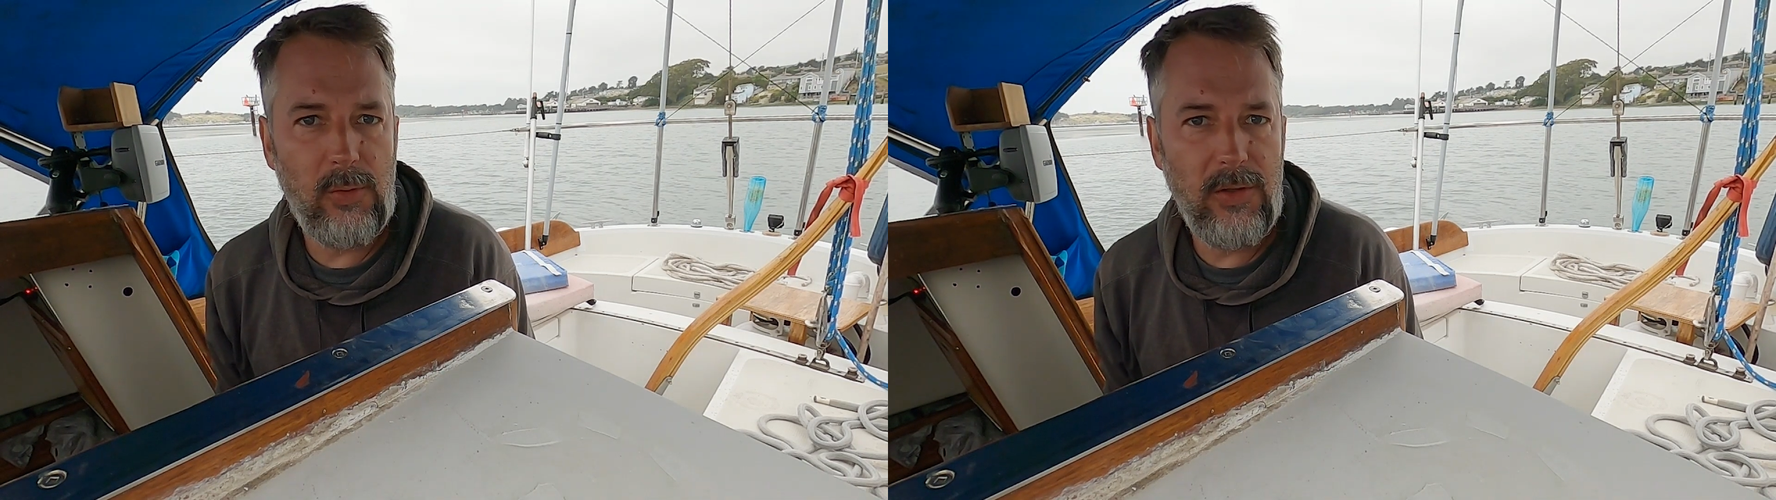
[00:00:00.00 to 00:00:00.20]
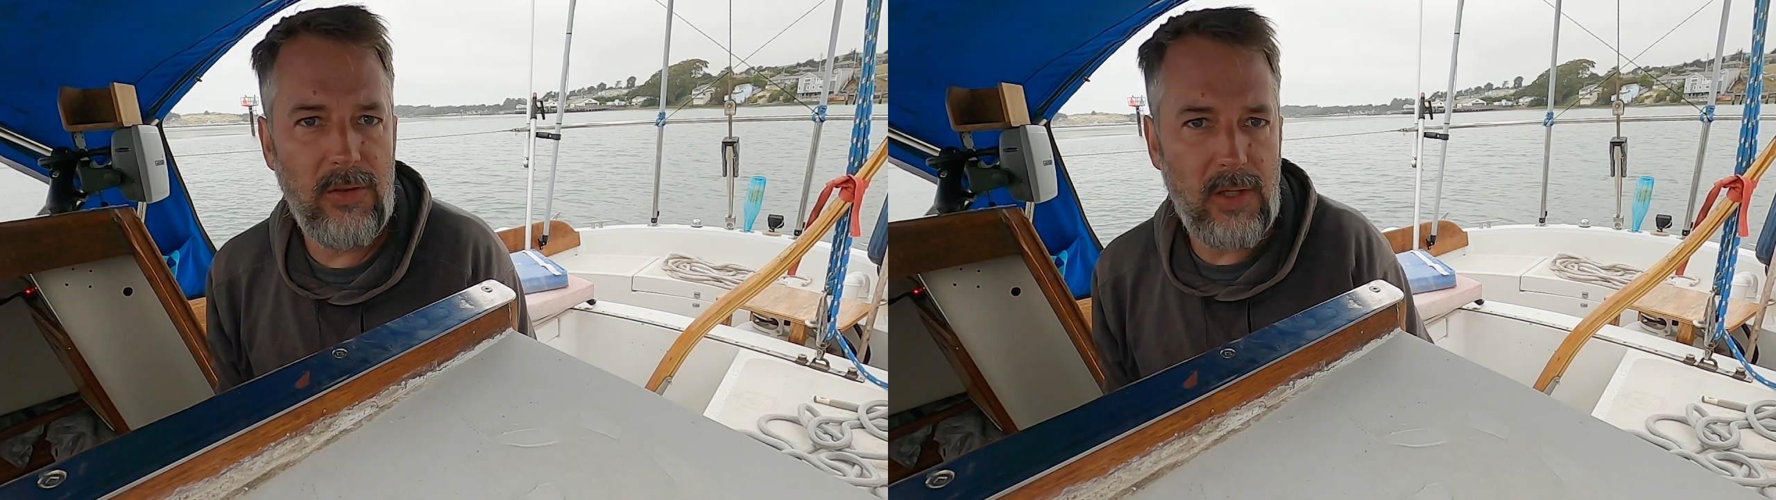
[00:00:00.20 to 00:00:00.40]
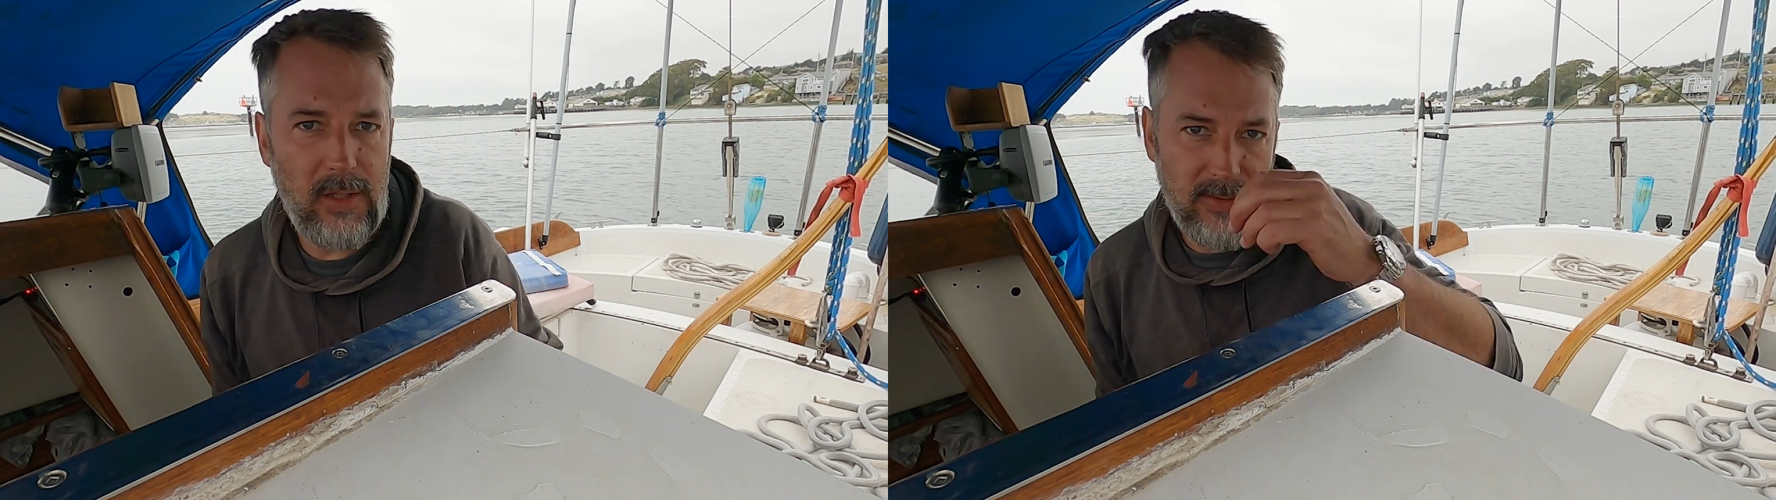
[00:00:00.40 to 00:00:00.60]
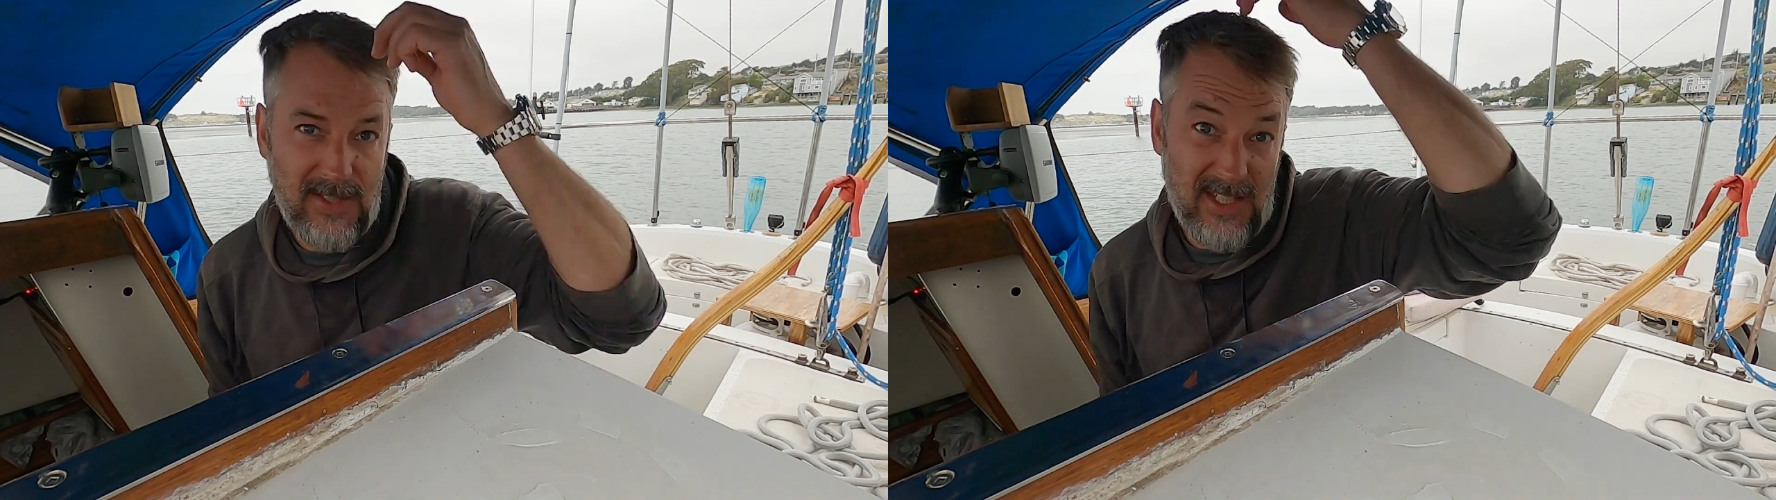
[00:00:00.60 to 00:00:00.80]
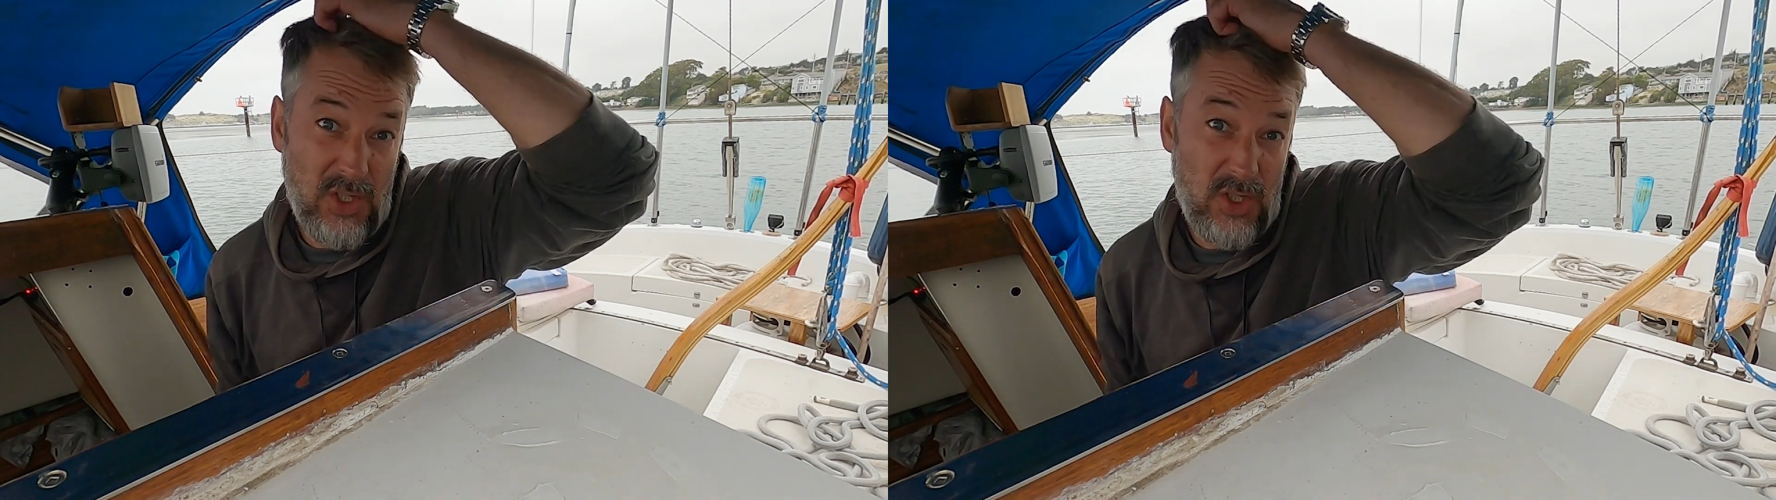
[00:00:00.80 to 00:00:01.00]
with a
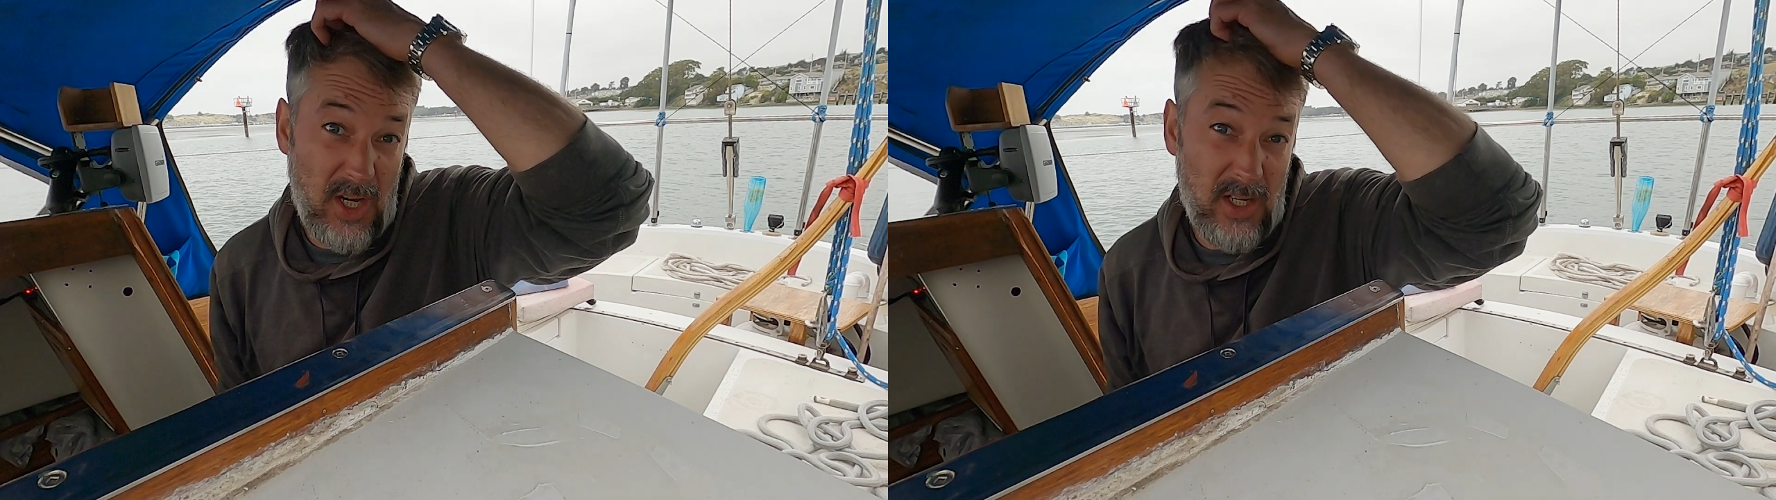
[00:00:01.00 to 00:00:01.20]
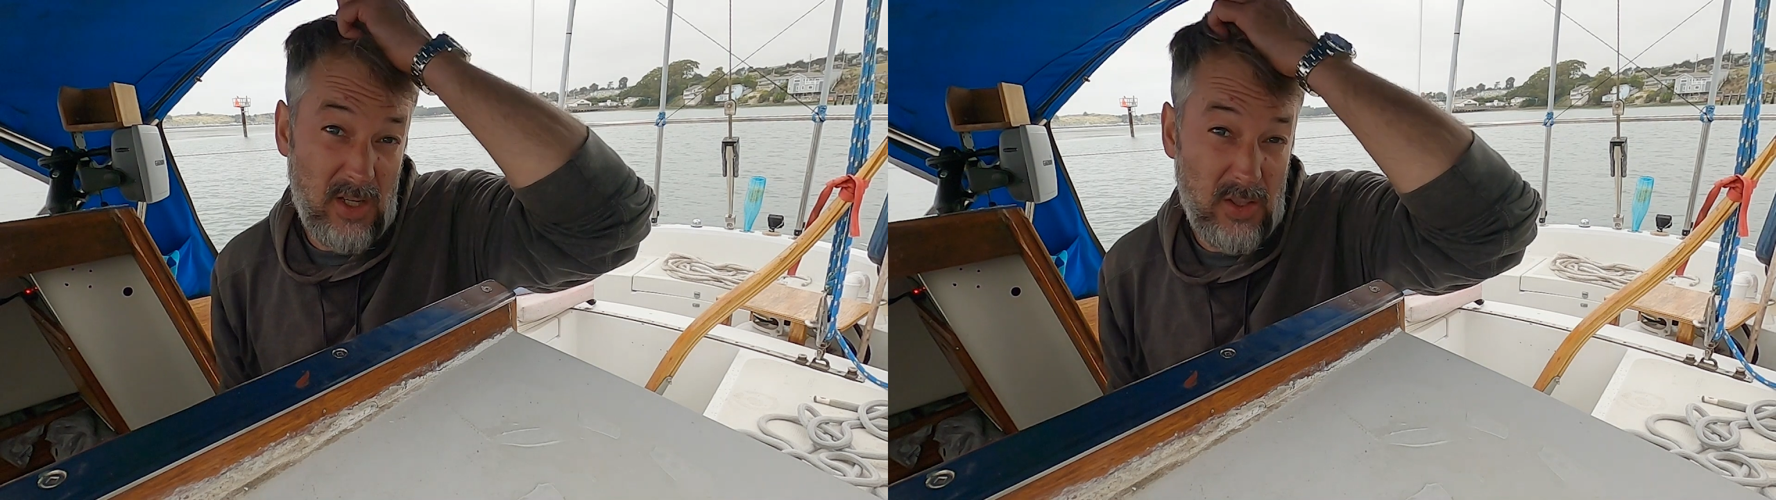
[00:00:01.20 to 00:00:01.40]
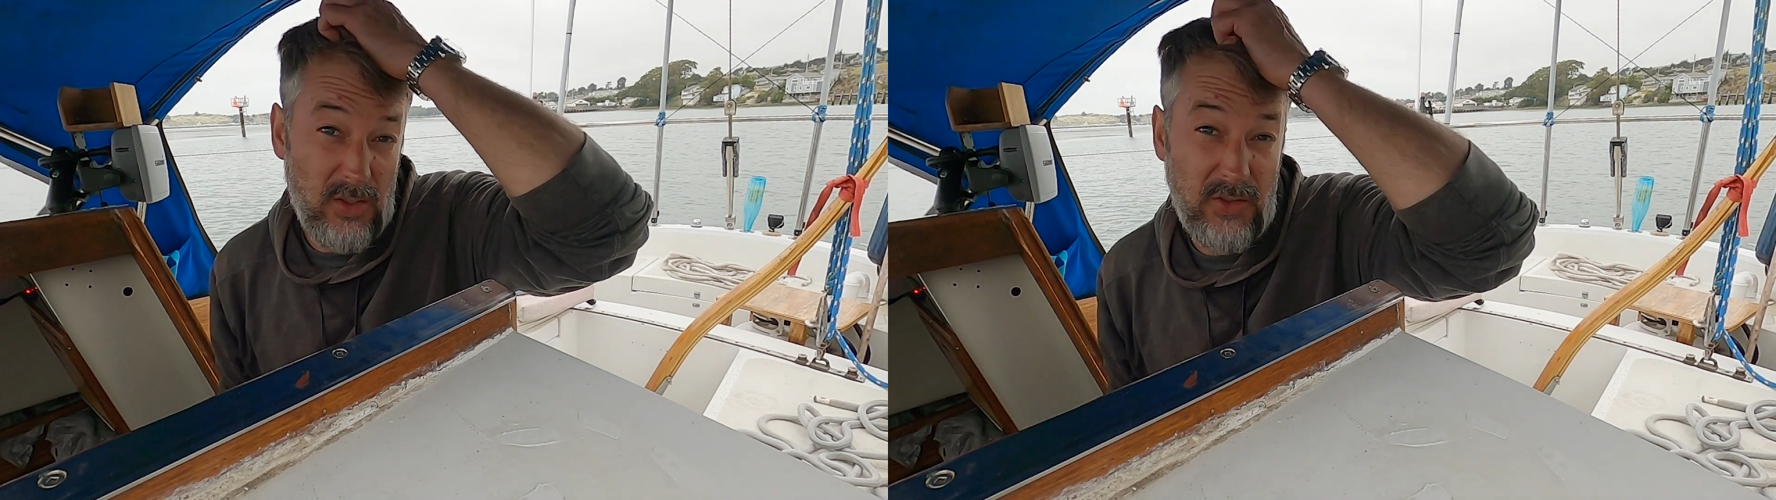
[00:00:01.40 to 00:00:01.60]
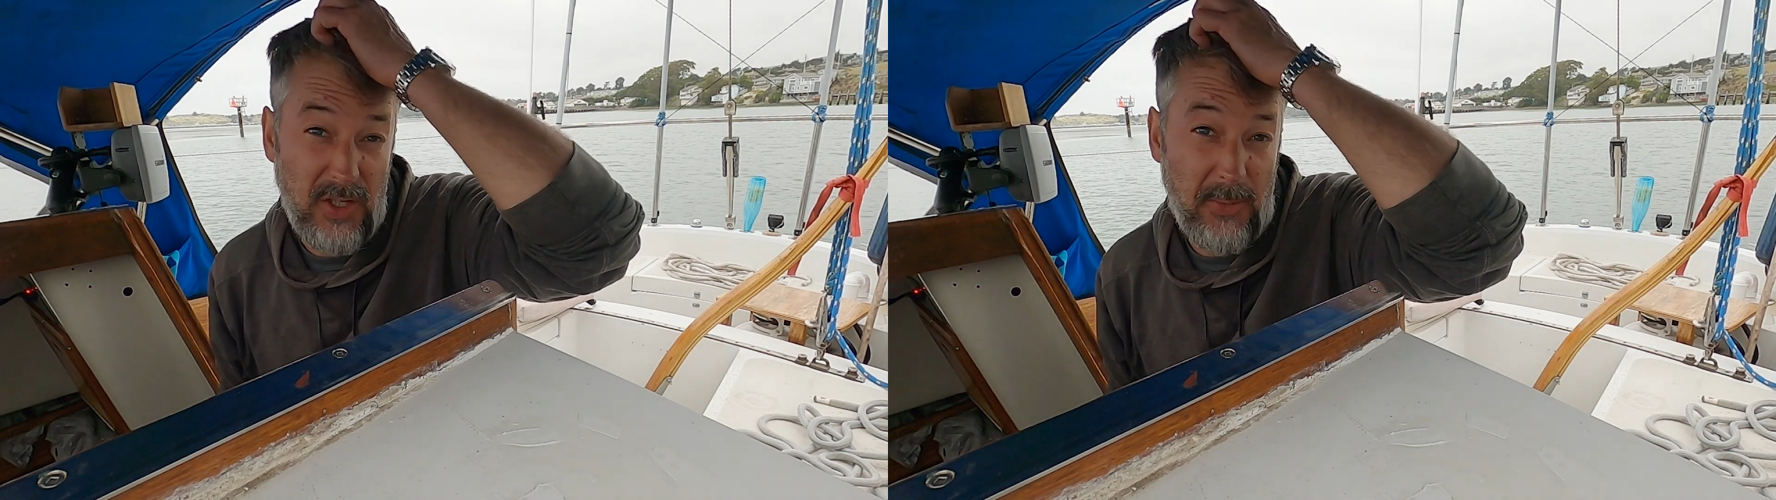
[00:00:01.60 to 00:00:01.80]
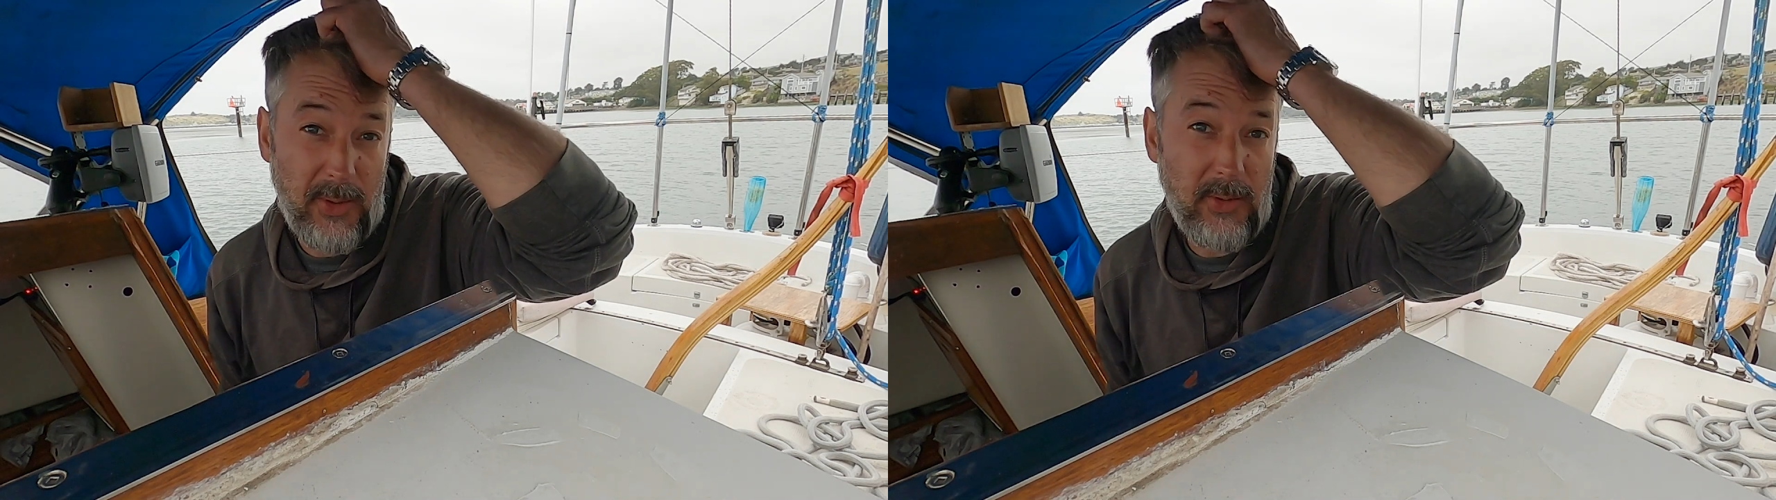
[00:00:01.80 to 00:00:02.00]
slingshot on your
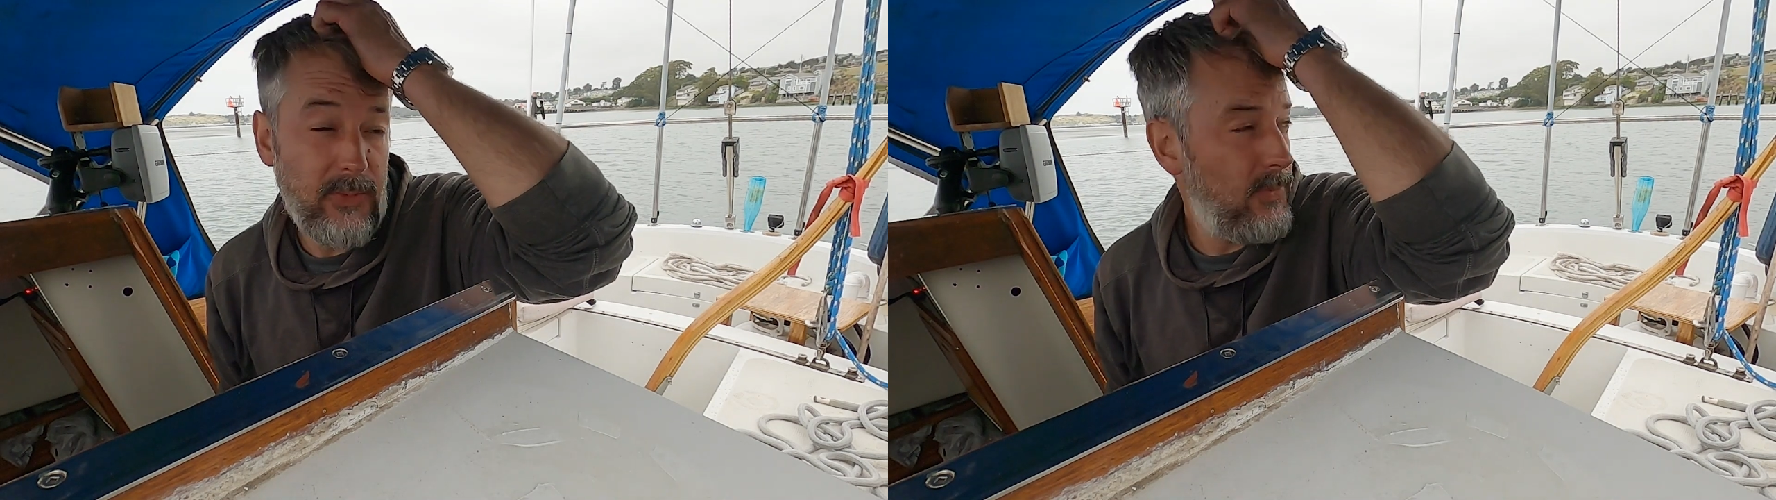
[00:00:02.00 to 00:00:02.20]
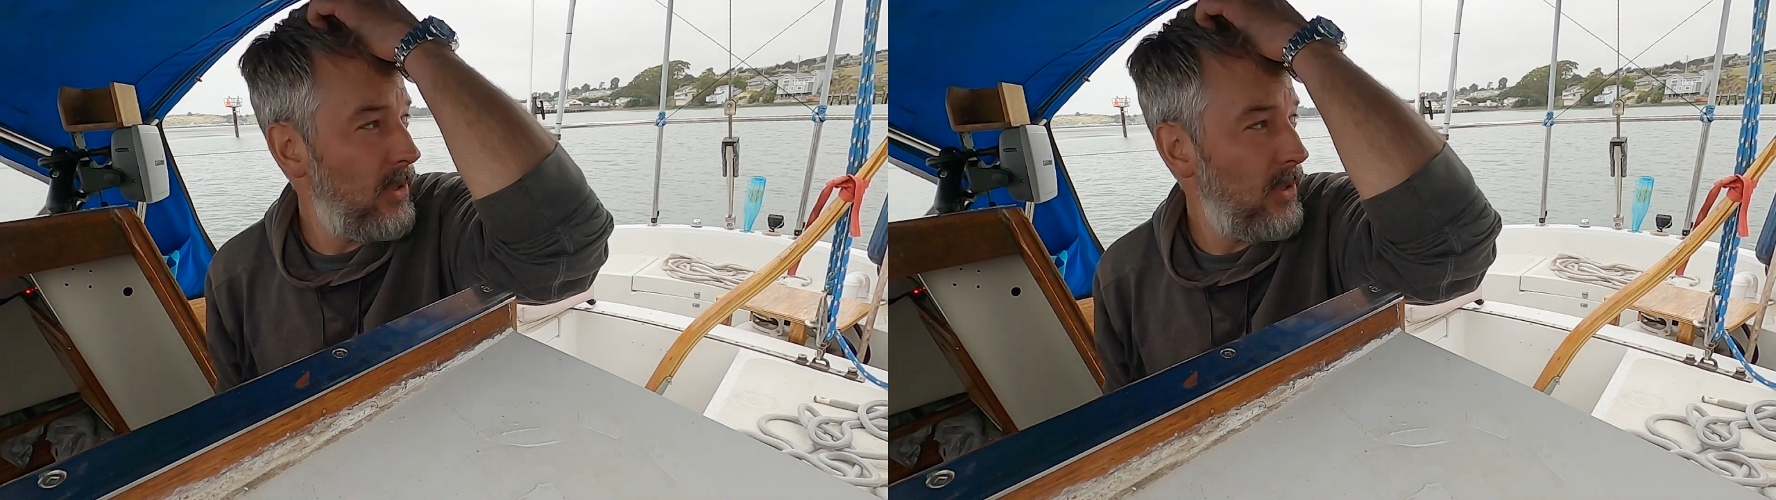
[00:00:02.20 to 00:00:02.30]
sailboat.